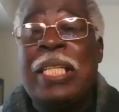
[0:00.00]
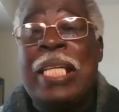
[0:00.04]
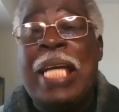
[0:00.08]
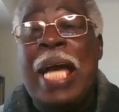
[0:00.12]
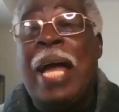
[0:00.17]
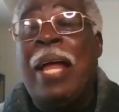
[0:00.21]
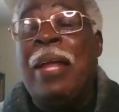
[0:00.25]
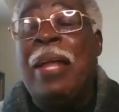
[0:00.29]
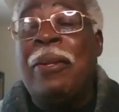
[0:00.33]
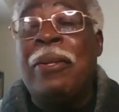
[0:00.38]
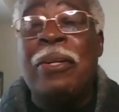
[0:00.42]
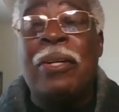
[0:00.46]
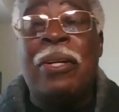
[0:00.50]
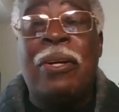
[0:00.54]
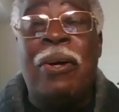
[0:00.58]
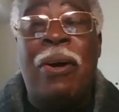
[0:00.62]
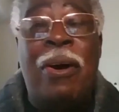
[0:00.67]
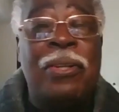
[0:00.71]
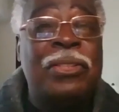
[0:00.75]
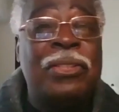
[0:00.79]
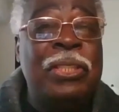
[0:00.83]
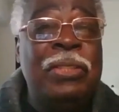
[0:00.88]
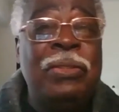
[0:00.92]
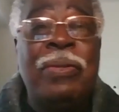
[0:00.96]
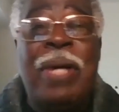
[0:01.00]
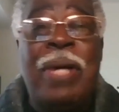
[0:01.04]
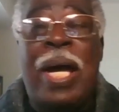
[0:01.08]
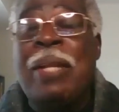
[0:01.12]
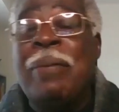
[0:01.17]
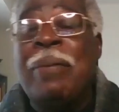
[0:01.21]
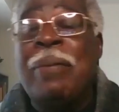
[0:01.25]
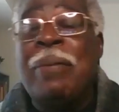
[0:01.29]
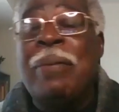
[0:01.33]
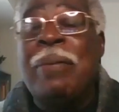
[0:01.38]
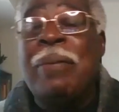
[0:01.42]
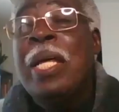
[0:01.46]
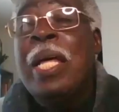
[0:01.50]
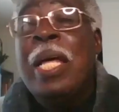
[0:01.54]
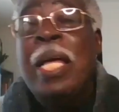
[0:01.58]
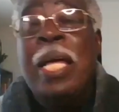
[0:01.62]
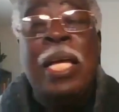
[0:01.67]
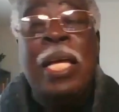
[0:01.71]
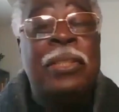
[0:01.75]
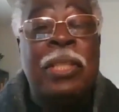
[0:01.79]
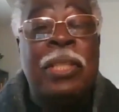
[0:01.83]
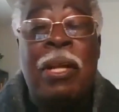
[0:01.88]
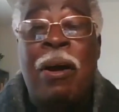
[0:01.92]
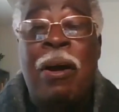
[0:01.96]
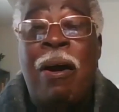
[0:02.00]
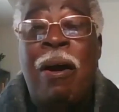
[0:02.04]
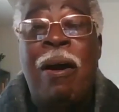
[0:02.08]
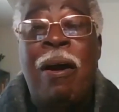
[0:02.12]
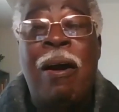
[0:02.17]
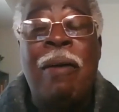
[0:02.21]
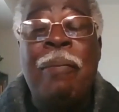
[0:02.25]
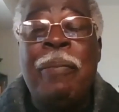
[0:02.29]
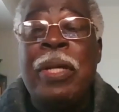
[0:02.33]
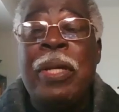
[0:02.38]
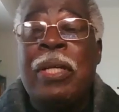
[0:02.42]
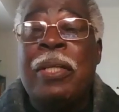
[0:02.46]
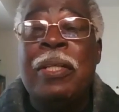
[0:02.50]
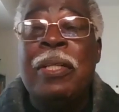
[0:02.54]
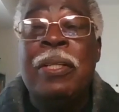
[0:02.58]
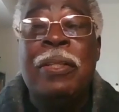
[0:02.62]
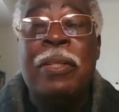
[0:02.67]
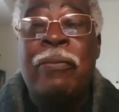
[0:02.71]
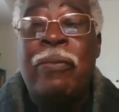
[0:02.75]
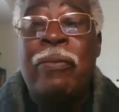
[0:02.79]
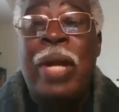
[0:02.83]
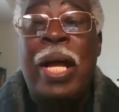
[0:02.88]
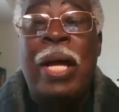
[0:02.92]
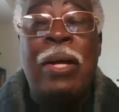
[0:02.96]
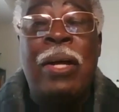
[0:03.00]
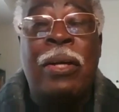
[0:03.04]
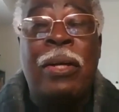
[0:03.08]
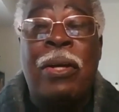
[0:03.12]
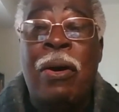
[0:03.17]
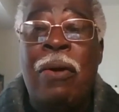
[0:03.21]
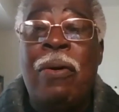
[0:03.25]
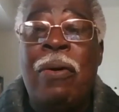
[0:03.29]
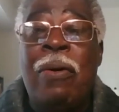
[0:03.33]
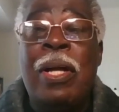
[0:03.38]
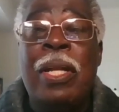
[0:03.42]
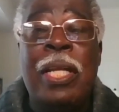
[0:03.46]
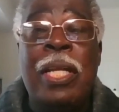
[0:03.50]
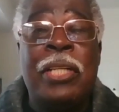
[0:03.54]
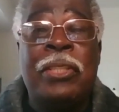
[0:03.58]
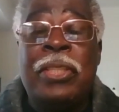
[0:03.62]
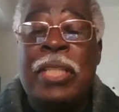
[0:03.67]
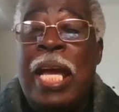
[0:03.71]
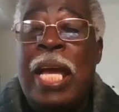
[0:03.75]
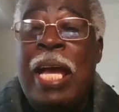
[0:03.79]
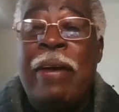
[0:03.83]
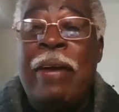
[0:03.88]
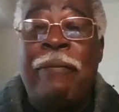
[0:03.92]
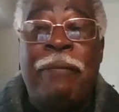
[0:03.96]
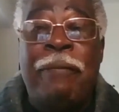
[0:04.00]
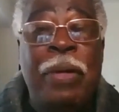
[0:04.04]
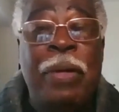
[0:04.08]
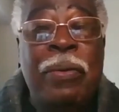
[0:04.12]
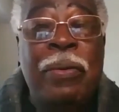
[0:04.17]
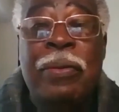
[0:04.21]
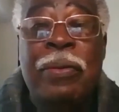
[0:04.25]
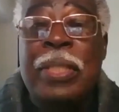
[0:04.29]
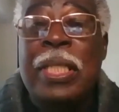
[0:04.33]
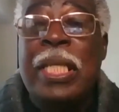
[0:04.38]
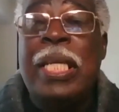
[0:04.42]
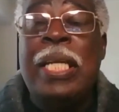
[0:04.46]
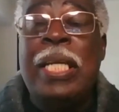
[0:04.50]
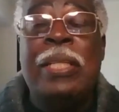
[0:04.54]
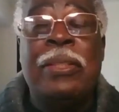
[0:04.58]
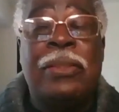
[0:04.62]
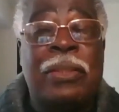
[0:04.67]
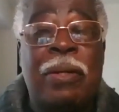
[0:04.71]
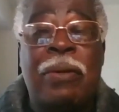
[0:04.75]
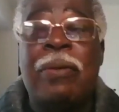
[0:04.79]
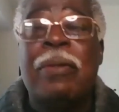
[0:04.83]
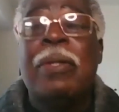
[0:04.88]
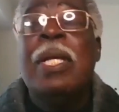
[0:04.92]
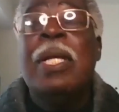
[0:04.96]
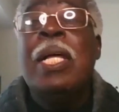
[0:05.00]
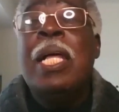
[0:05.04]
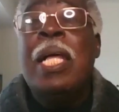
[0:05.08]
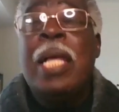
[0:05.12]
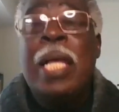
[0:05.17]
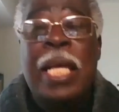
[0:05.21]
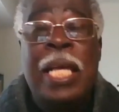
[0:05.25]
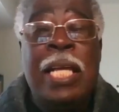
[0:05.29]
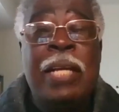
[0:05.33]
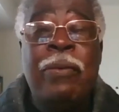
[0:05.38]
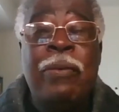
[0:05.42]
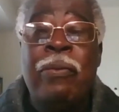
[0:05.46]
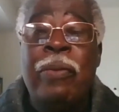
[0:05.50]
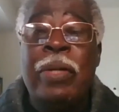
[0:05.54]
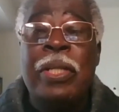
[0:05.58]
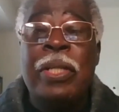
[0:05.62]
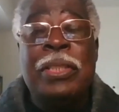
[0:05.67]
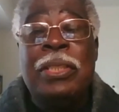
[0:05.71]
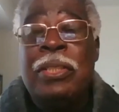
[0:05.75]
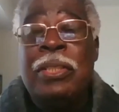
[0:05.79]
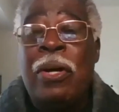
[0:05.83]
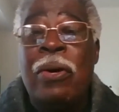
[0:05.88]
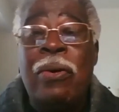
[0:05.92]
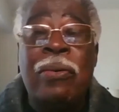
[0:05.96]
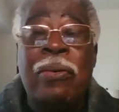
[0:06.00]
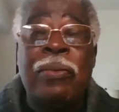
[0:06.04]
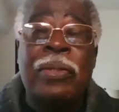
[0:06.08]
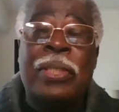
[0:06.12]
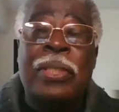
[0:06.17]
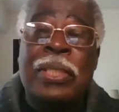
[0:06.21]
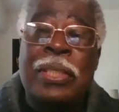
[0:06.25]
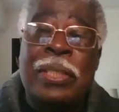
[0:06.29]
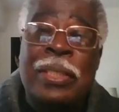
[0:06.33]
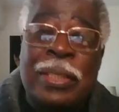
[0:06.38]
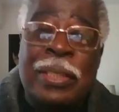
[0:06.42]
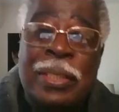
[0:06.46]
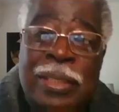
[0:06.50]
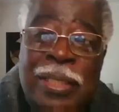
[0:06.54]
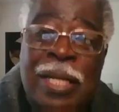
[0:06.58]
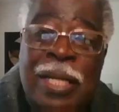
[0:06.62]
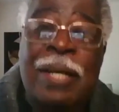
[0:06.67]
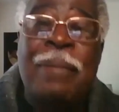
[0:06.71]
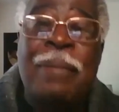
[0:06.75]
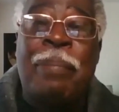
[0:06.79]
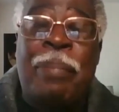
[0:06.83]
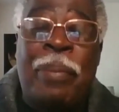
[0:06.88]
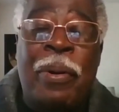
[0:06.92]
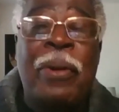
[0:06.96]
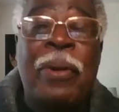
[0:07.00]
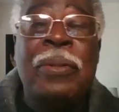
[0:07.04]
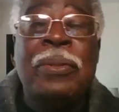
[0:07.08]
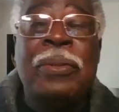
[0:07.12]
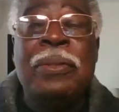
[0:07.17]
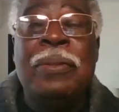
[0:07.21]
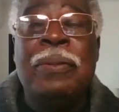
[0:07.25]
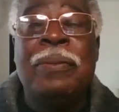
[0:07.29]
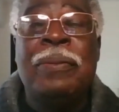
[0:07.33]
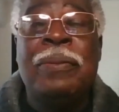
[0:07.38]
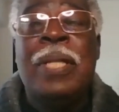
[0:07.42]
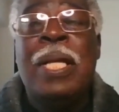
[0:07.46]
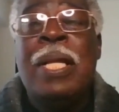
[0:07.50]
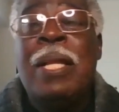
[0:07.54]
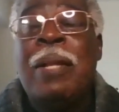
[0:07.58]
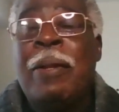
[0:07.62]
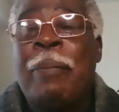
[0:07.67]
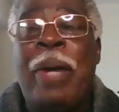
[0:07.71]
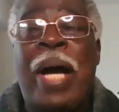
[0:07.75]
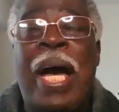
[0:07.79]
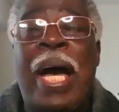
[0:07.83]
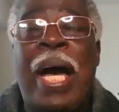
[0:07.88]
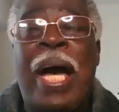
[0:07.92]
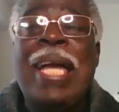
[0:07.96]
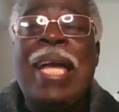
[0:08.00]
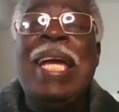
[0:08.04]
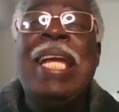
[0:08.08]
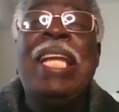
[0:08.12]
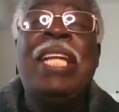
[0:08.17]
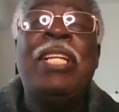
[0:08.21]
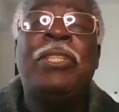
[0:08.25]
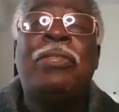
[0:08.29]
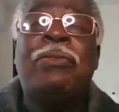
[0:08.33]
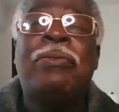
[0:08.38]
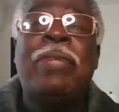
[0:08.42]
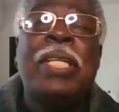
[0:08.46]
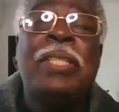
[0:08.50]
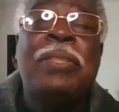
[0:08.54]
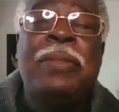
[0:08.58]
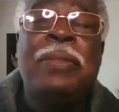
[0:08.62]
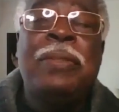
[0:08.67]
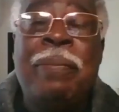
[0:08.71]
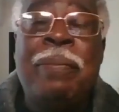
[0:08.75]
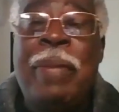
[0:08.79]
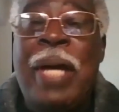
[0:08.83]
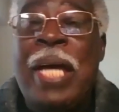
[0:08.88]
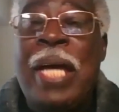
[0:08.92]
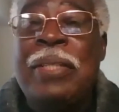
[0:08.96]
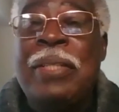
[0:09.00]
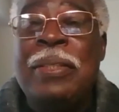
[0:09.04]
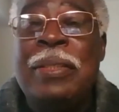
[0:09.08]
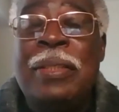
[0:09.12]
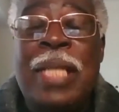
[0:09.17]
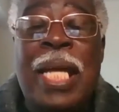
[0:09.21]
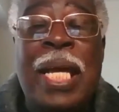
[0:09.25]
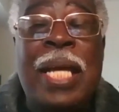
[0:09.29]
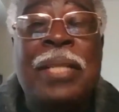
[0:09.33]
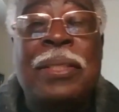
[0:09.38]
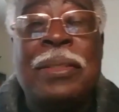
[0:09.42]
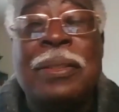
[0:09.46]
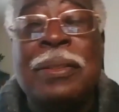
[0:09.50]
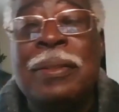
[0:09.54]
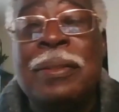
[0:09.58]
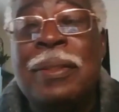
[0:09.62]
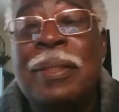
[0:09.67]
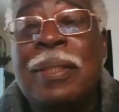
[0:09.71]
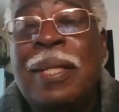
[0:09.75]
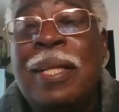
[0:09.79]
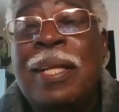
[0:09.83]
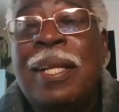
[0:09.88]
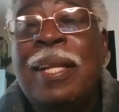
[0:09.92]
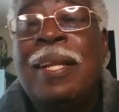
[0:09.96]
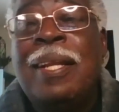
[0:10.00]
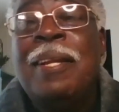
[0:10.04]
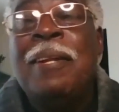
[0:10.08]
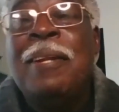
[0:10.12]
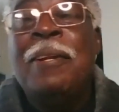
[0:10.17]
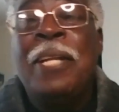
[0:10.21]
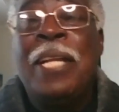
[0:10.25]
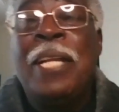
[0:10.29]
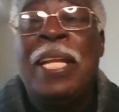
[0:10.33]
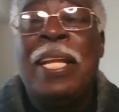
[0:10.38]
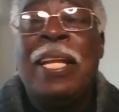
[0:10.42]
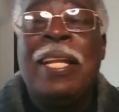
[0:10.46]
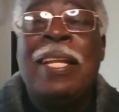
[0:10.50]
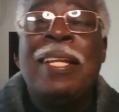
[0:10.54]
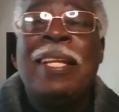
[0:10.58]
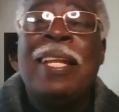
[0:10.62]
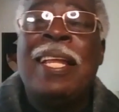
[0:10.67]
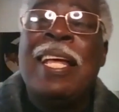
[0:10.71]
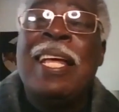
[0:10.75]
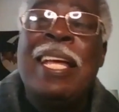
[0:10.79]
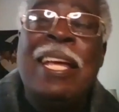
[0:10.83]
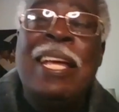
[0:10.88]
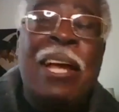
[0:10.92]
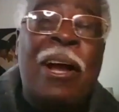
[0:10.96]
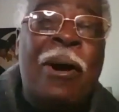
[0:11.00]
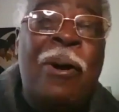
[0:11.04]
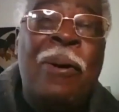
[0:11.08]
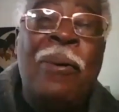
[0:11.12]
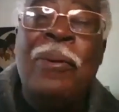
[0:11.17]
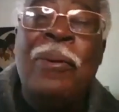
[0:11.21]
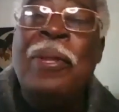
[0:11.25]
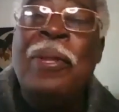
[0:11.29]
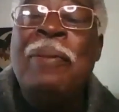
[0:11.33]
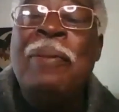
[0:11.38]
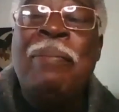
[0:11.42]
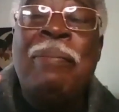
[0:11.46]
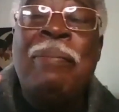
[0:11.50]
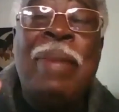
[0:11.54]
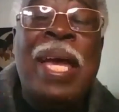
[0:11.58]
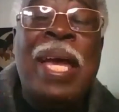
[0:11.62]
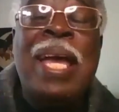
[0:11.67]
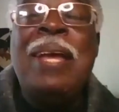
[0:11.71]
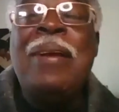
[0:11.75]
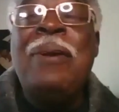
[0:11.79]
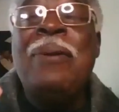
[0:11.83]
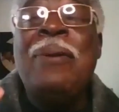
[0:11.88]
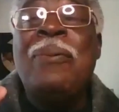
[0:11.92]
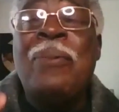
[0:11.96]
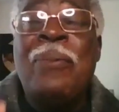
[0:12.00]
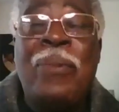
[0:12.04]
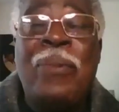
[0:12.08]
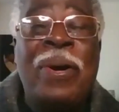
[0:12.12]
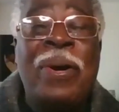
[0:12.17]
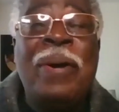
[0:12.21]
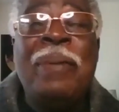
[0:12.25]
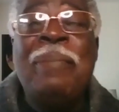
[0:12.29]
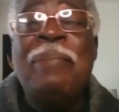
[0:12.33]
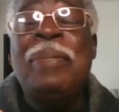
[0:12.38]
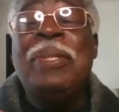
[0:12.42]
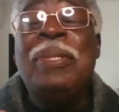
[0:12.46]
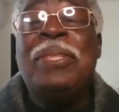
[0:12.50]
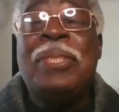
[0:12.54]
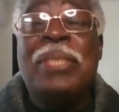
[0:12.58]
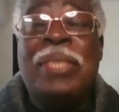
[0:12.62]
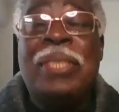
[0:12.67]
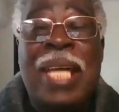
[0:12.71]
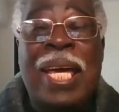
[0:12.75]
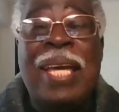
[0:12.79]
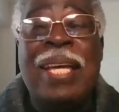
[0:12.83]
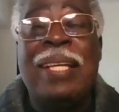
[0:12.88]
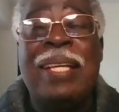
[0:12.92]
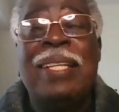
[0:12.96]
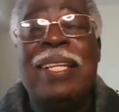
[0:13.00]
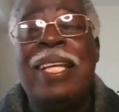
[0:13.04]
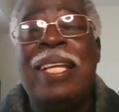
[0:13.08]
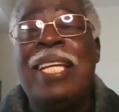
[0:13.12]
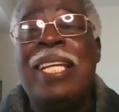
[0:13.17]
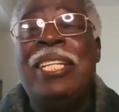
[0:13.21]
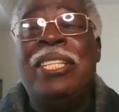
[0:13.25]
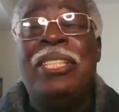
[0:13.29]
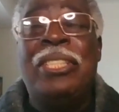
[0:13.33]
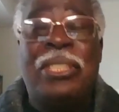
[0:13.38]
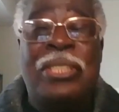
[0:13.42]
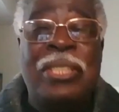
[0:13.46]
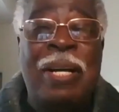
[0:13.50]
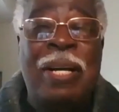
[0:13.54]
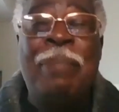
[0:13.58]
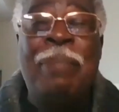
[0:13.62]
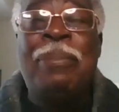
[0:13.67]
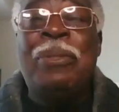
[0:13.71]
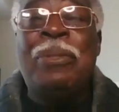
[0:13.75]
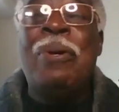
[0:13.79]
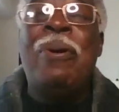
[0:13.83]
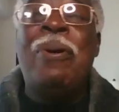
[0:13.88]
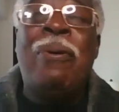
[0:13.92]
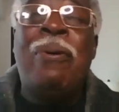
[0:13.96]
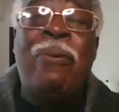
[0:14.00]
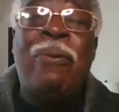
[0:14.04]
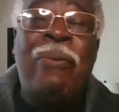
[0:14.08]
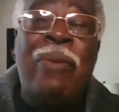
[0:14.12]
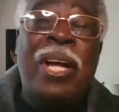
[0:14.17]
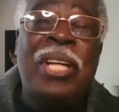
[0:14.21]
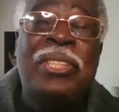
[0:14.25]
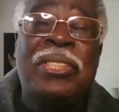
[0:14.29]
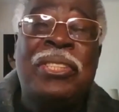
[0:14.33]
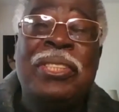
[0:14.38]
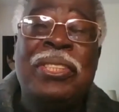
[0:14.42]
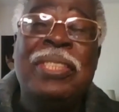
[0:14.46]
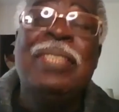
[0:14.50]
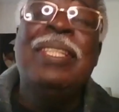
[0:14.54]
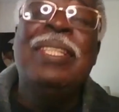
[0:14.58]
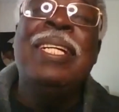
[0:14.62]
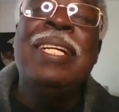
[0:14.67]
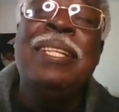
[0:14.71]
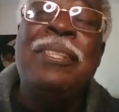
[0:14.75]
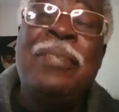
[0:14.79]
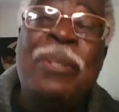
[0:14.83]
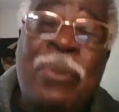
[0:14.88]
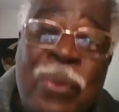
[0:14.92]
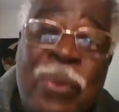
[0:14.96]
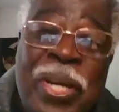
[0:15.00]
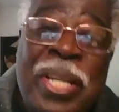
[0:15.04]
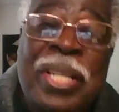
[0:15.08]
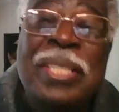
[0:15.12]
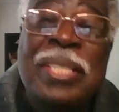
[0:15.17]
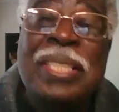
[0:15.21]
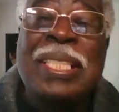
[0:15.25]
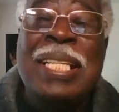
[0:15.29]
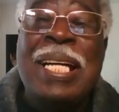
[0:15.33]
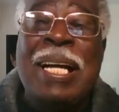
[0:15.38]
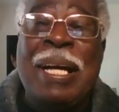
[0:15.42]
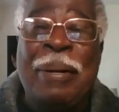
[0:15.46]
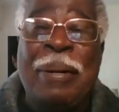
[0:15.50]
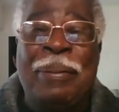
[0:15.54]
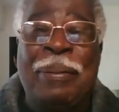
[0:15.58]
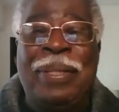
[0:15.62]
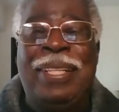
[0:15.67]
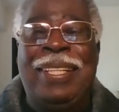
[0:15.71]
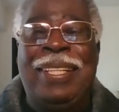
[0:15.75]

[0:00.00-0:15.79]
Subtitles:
counted the cost. He knew how to. He said the army couldn't go unless they had food to eat. So he was no dumb person by any stretch of the imagination. He only made one mistake. He jumped on Russia in the wintertime.